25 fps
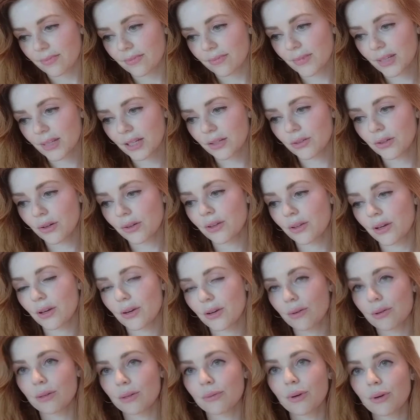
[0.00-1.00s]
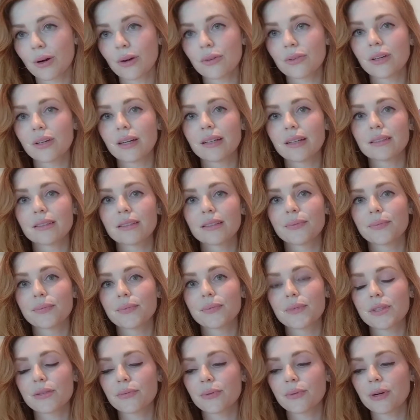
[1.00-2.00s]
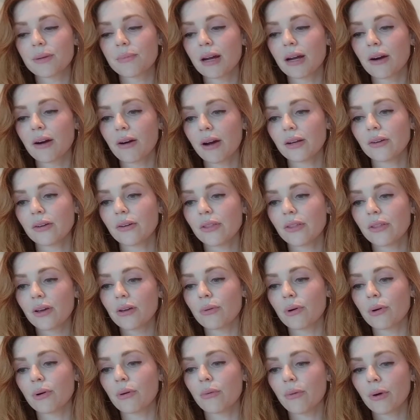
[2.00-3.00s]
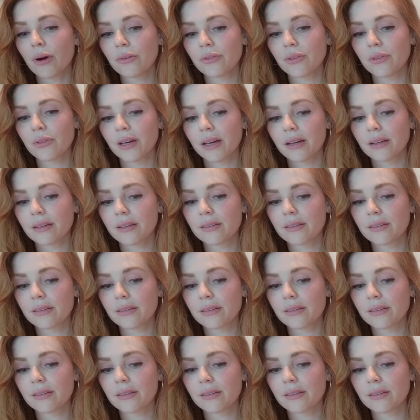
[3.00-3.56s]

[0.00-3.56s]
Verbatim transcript: Know that you are worth it. That's what I'm hearing. Know that you are worth it.